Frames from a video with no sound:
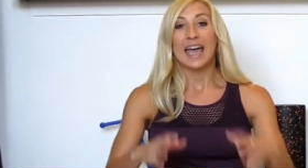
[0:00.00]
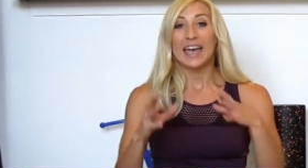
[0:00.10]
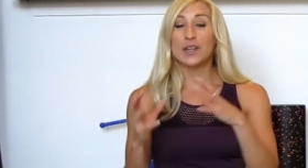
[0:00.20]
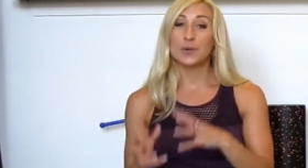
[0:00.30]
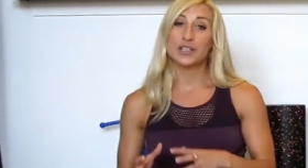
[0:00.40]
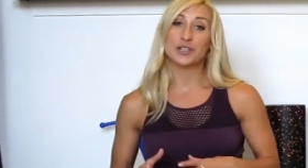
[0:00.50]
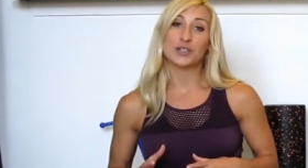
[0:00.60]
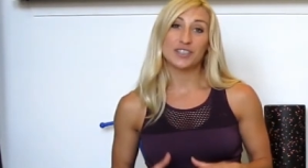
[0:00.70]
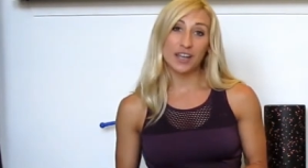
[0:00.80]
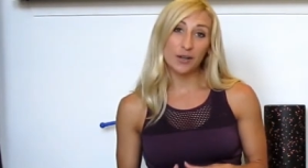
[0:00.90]
And then once you're
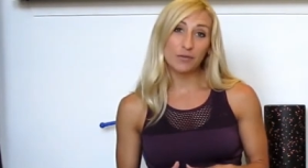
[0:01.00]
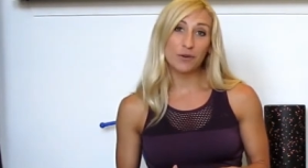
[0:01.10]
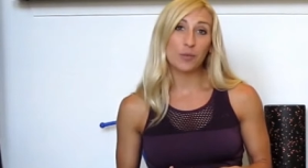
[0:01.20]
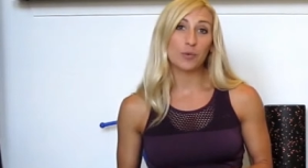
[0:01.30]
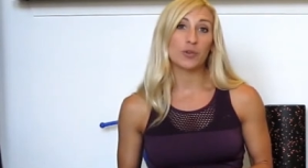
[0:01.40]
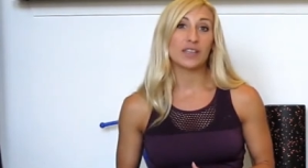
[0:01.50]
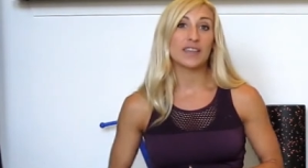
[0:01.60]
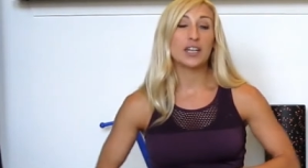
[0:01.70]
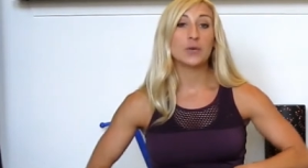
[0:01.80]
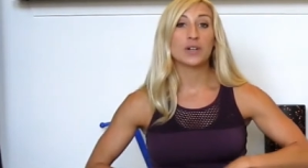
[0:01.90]
done foam rolling,
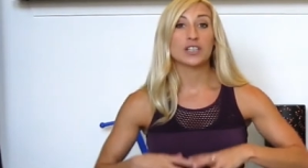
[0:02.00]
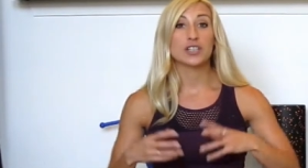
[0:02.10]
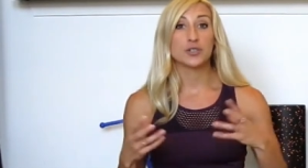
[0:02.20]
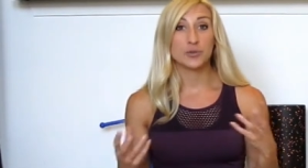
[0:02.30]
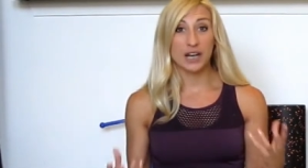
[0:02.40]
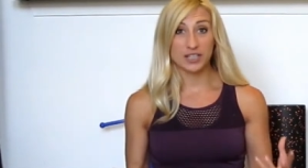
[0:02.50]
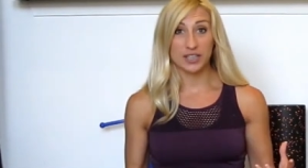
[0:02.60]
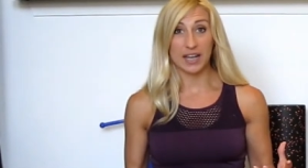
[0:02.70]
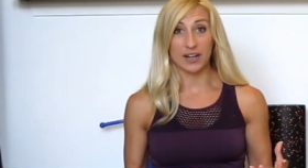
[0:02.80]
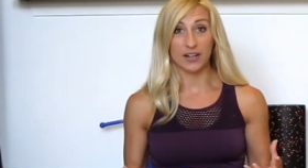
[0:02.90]
then you want to stretch
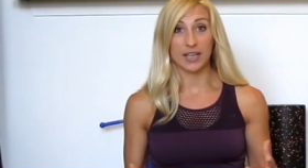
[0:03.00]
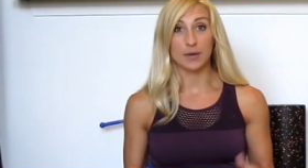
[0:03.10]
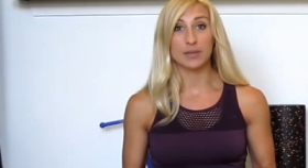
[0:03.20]
that area,